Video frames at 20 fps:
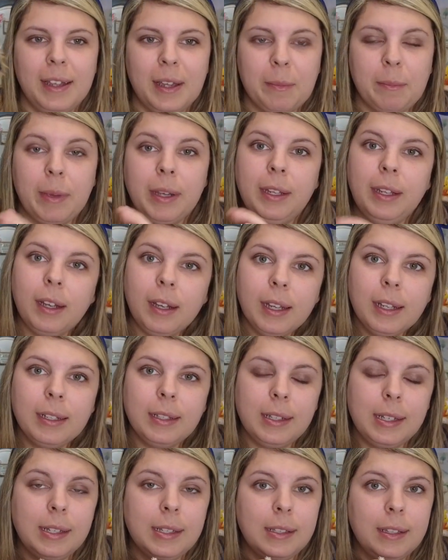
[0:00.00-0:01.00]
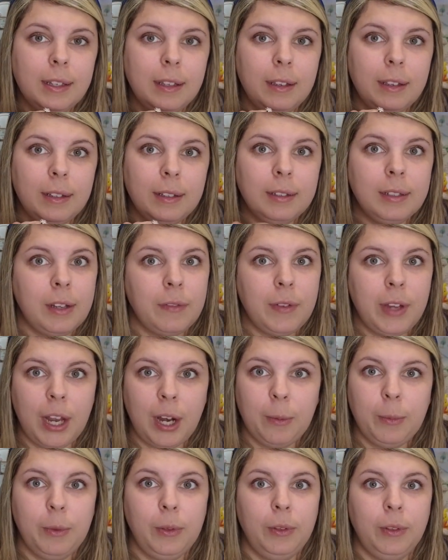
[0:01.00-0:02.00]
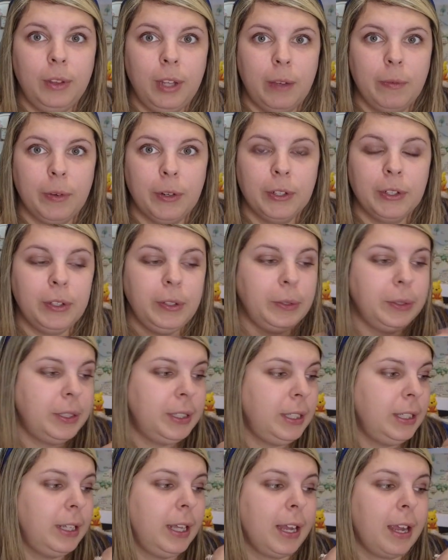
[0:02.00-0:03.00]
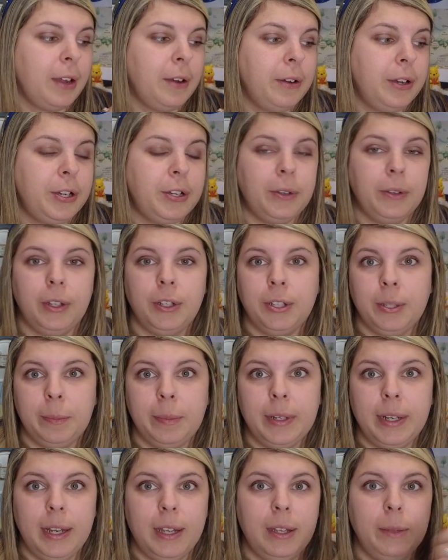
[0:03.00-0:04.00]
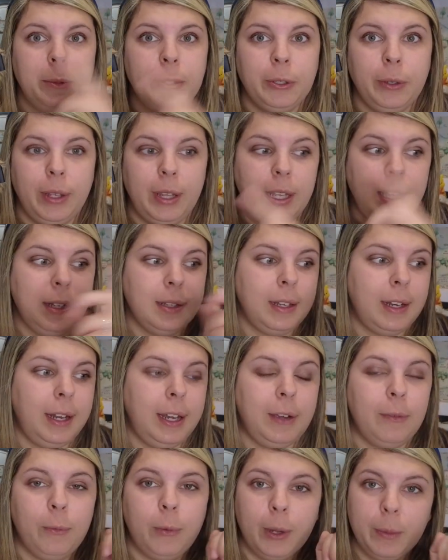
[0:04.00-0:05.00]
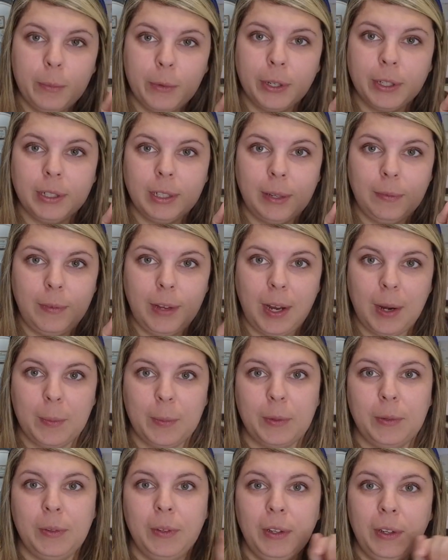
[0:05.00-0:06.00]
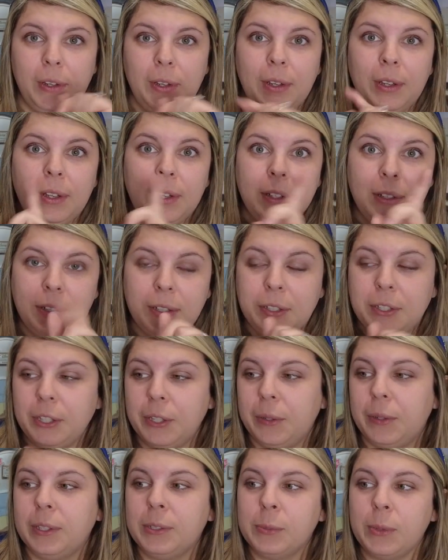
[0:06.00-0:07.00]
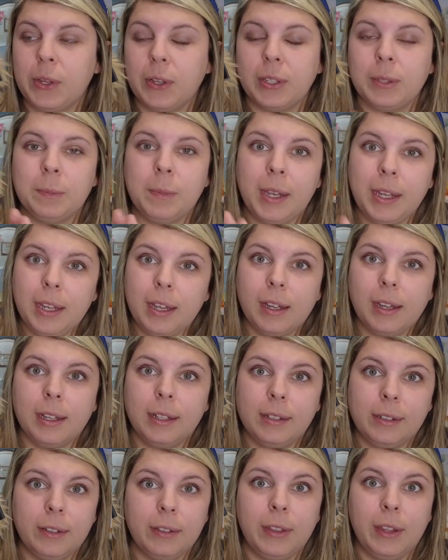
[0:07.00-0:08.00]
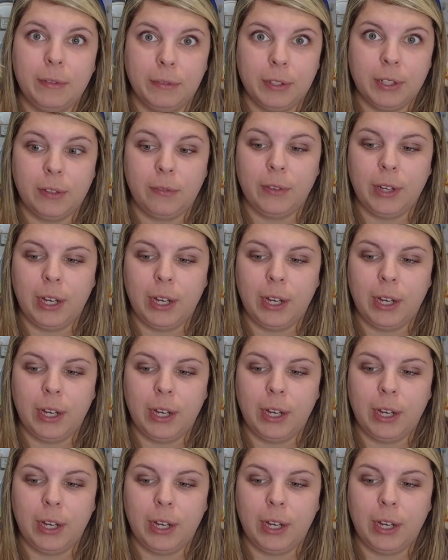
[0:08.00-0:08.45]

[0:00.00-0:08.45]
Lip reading: My youngest is the stuffed animal lover. So you'll see, like I already showed the Chip and Dale, I'm showing these, and I have one more stuffed animal to show as well because my youngest loves stuffed